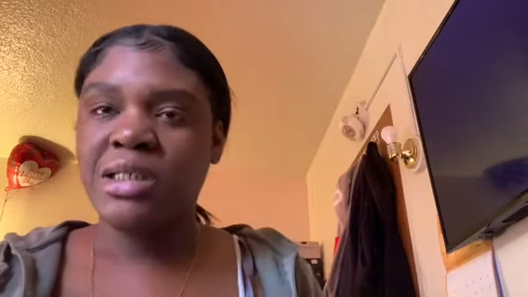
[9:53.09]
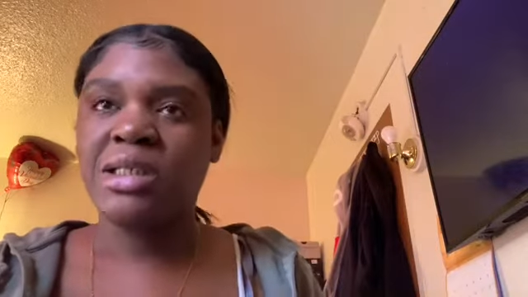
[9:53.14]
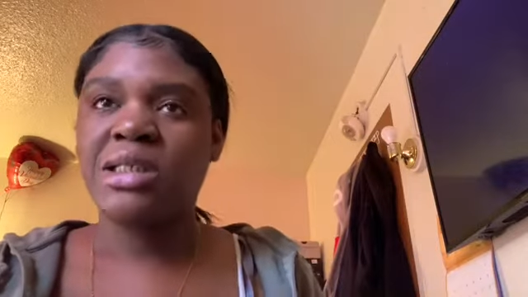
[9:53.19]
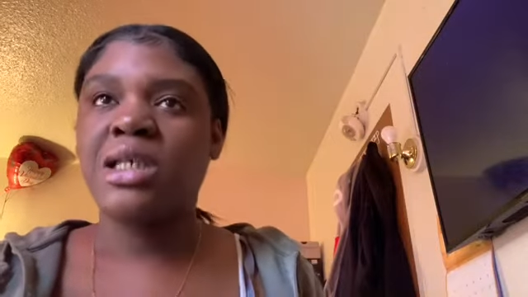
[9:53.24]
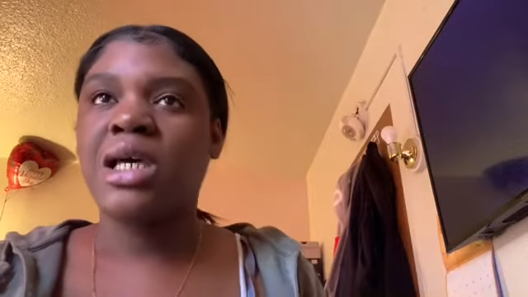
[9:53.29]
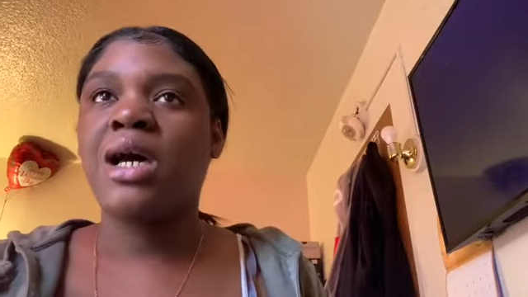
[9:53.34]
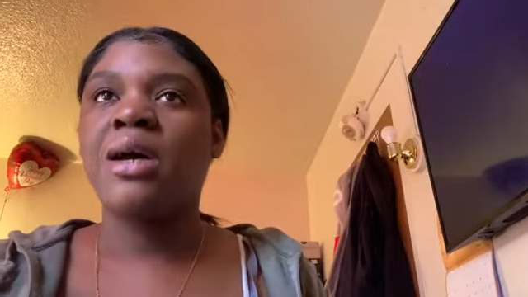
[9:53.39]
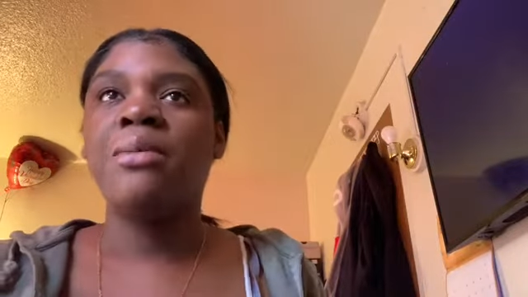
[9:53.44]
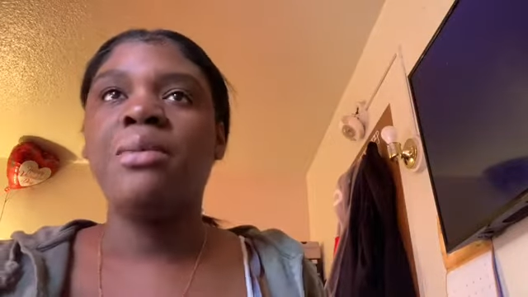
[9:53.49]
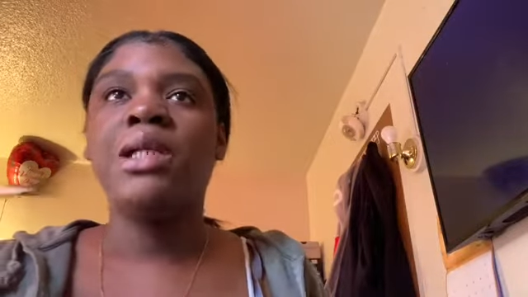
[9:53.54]
So
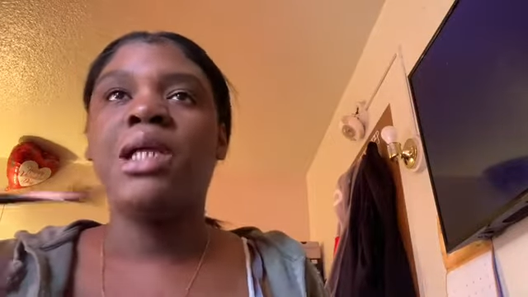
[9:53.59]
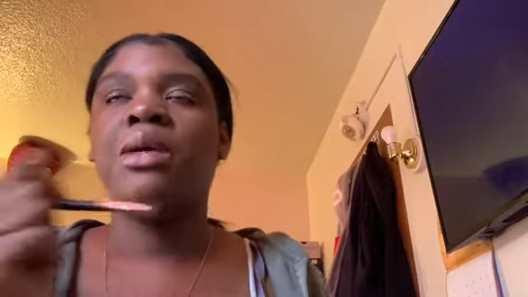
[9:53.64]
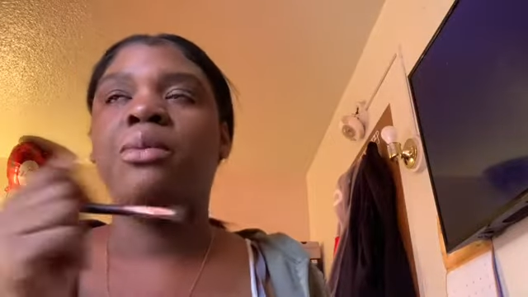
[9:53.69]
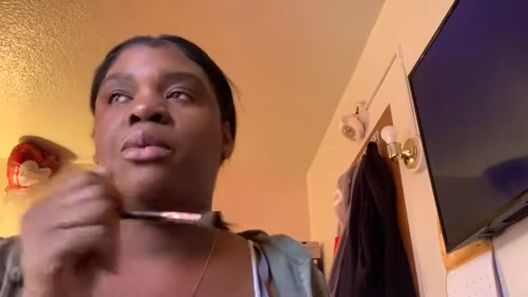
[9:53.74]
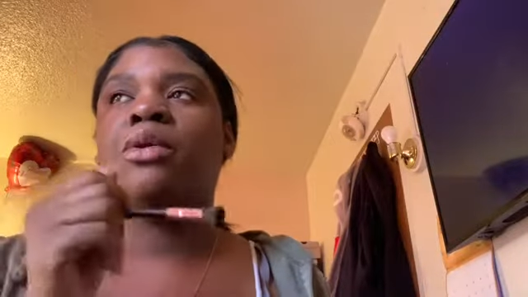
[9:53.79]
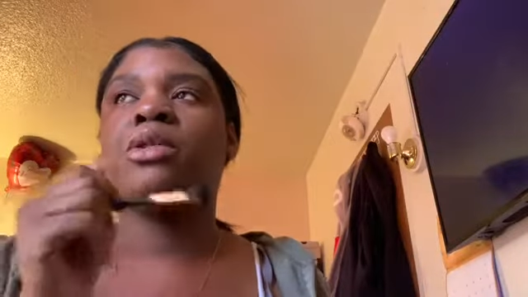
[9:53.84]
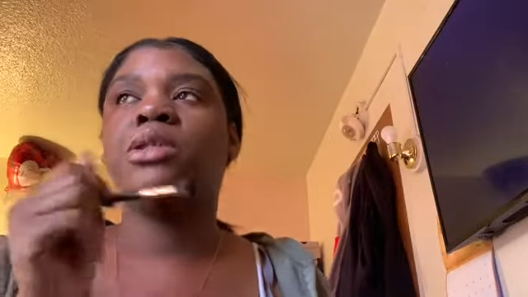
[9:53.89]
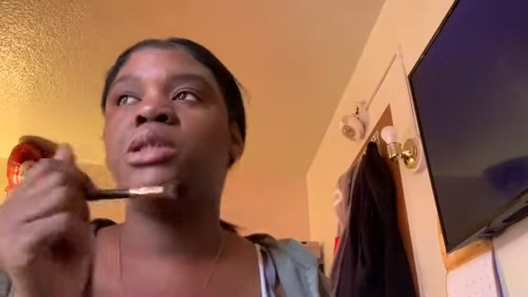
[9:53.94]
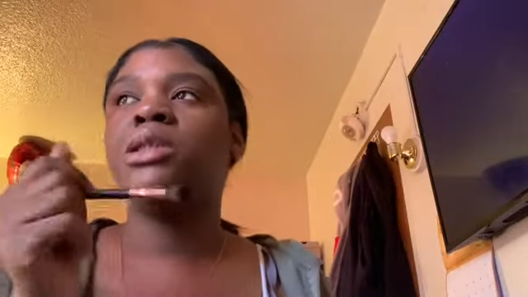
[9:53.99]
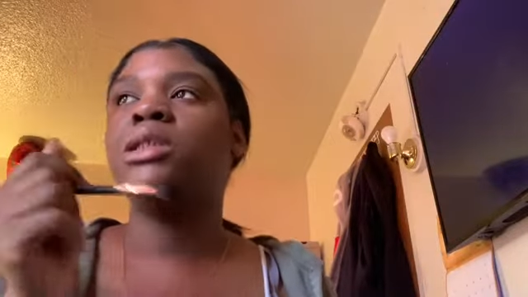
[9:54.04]
I'm like,
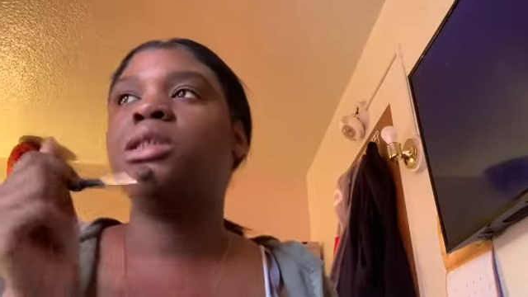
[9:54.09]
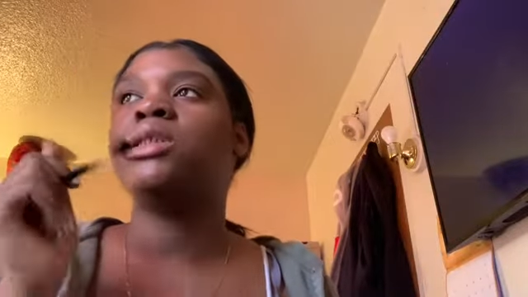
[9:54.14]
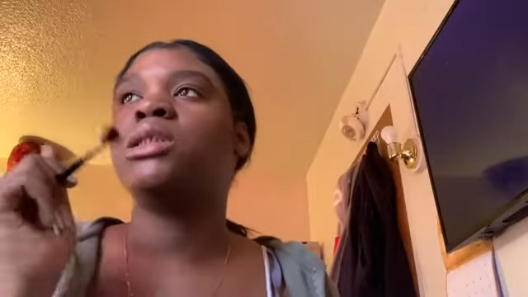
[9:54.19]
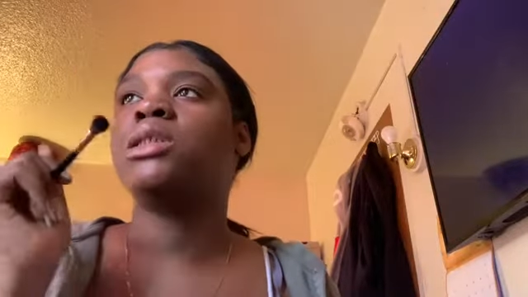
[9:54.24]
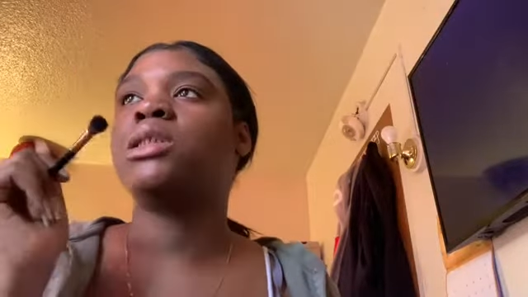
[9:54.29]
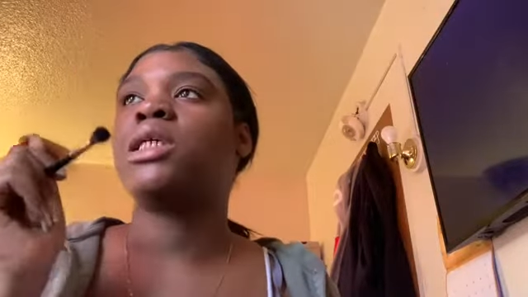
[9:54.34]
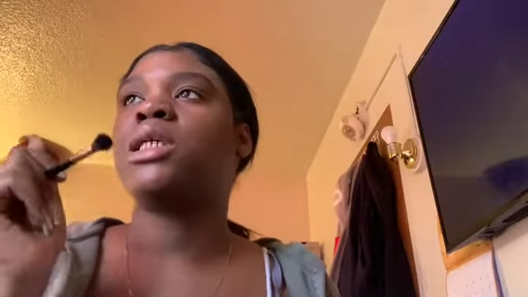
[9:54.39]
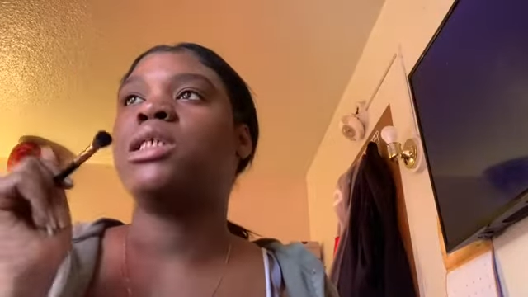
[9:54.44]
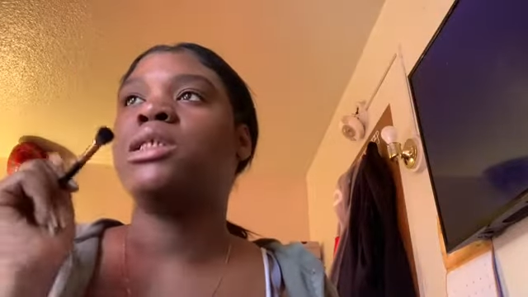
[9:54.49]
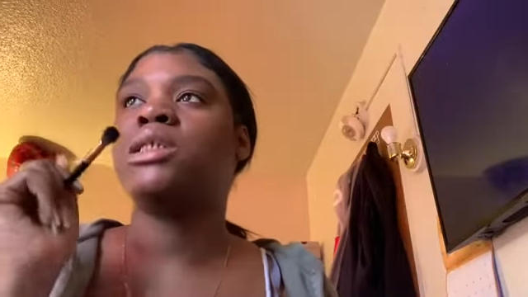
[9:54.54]
bro, this is the
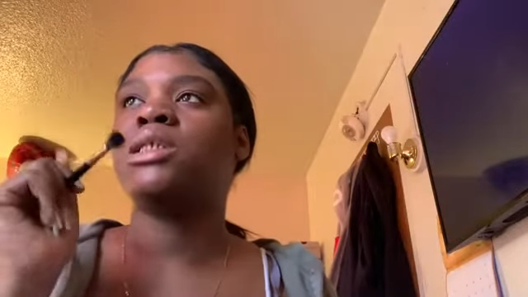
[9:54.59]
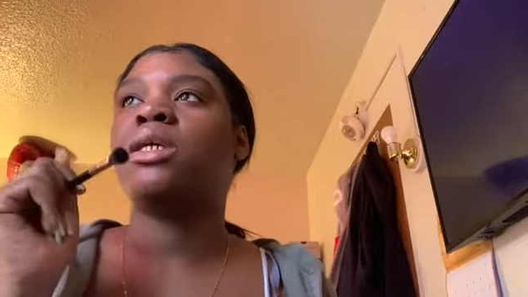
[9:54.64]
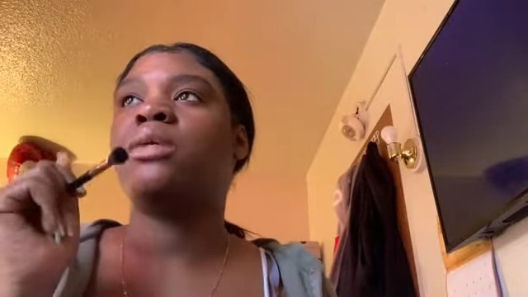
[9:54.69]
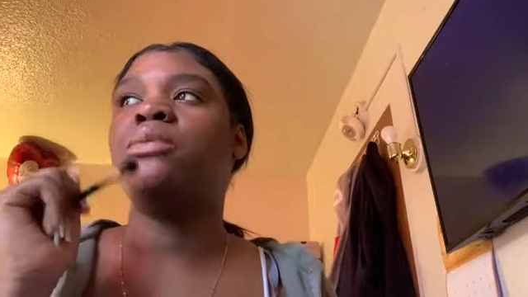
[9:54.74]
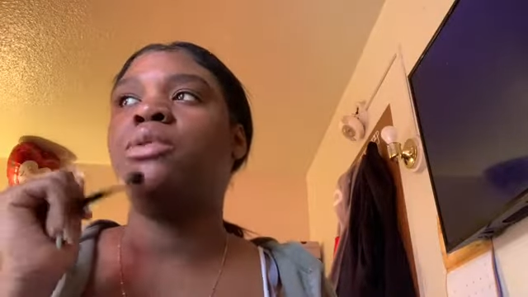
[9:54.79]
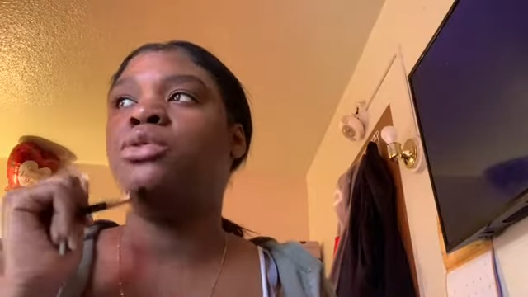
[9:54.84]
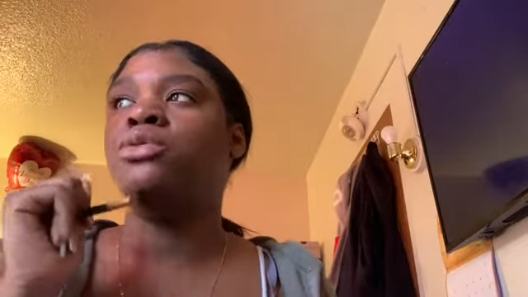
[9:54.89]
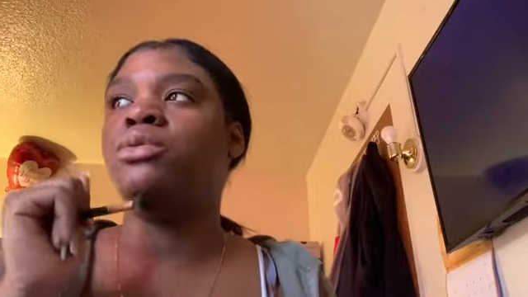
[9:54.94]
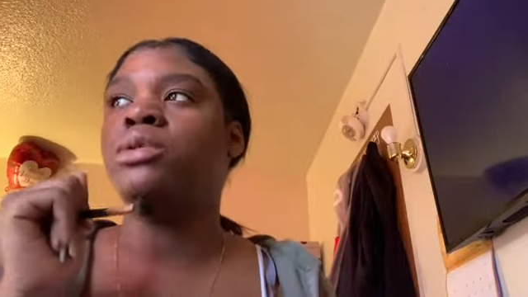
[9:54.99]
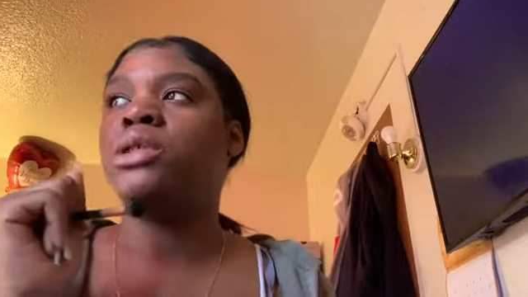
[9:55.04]
second time
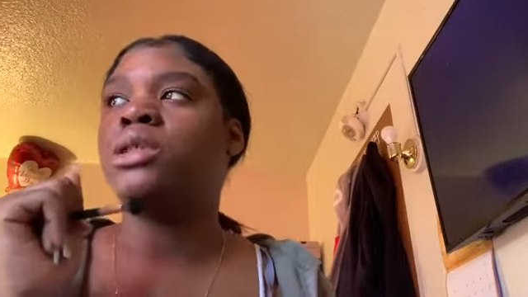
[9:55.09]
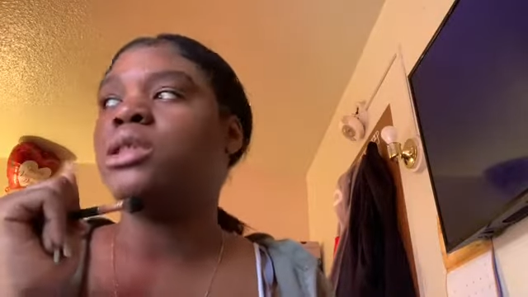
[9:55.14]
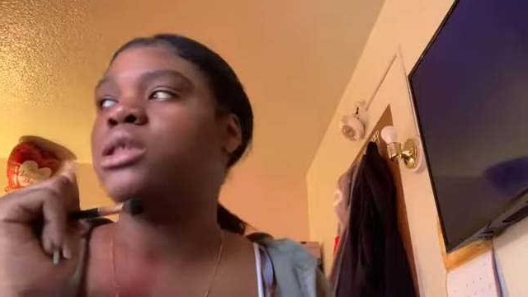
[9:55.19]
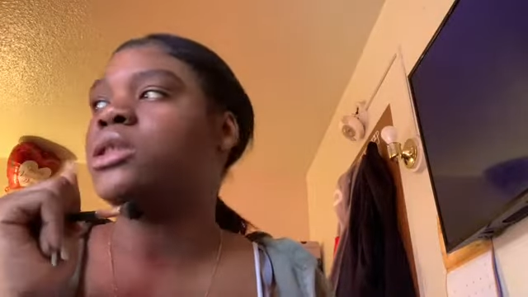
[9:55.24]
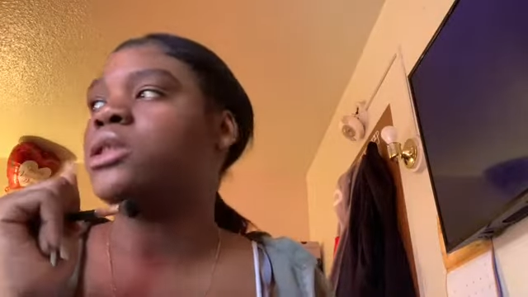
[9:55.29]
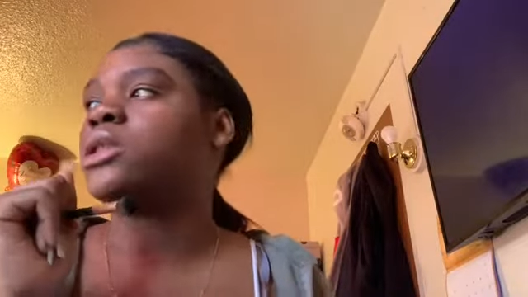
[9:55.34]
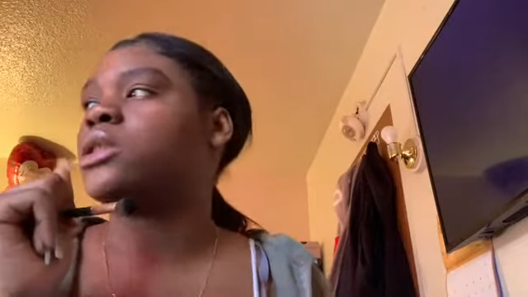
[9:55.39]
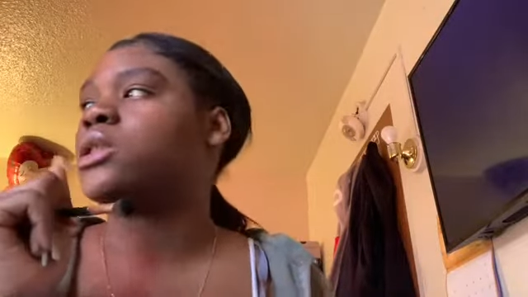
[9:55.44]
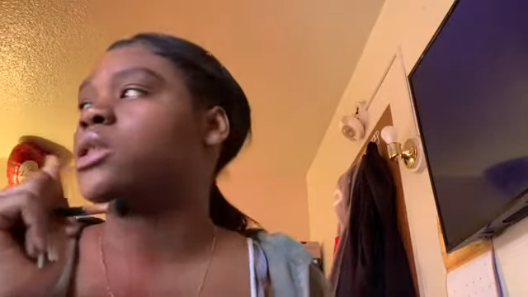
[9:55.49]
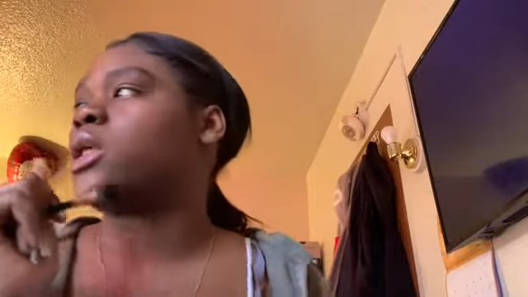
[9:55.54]
you did this.